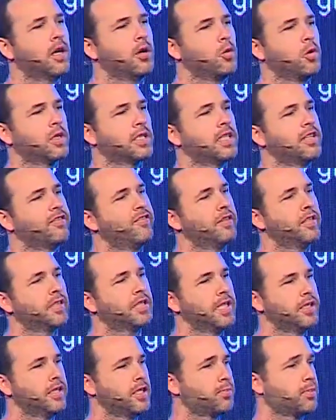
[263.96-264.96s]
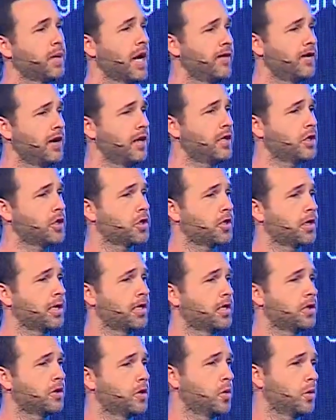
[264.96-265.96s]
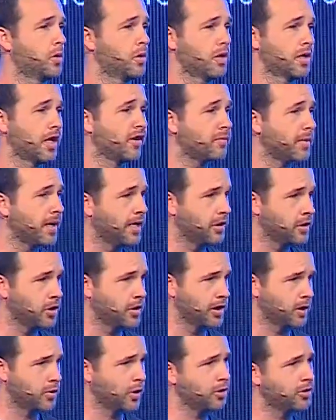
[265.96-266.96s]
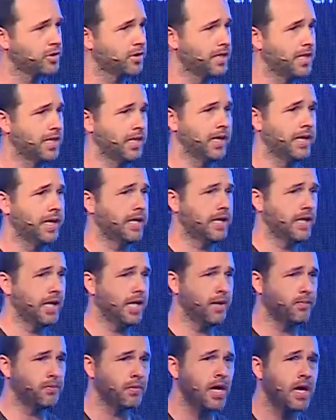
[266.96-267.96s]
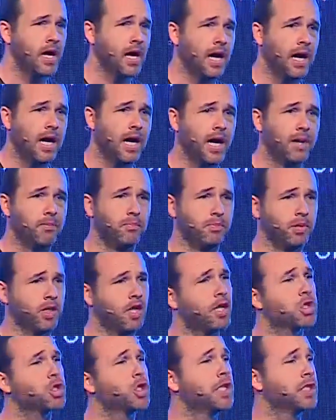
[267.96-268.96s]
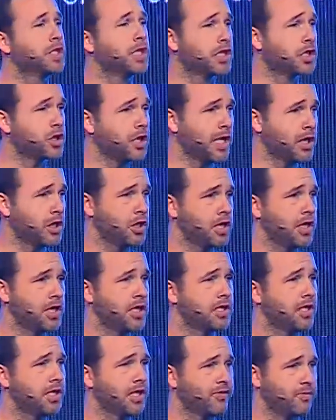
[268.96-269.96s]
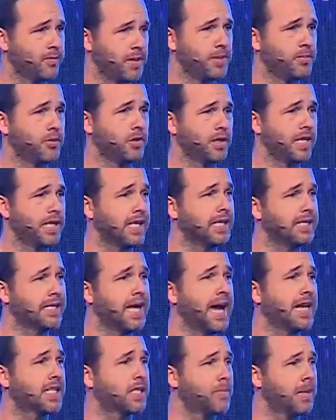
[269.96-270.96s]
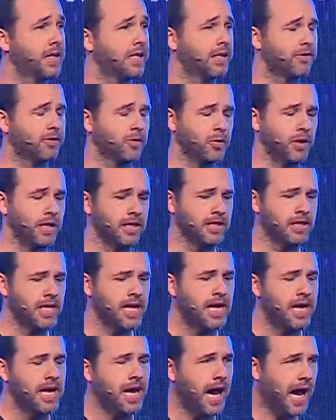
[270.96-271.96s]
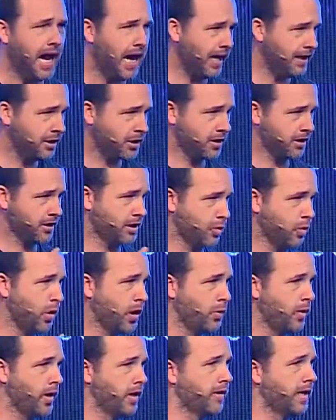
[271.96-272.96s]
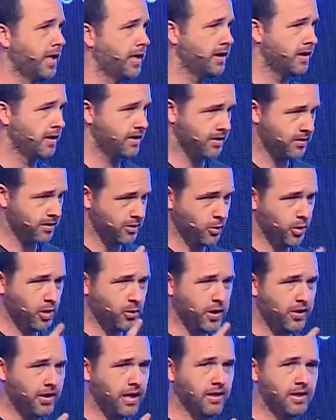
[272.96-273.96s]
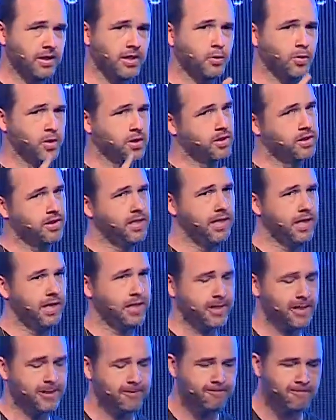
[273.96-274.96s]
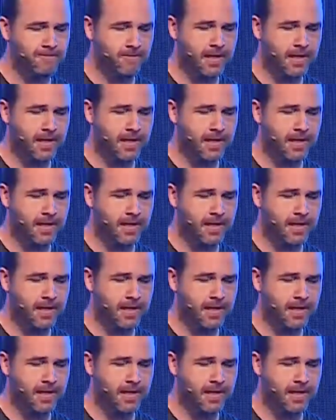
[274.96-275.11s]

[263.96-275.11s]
we're seeing these private industries or government industries. We're also seeing like blockchain exchanges and different people getting attacked in many different ways. I just listed one way, right? The one way that I listed was just DDoS.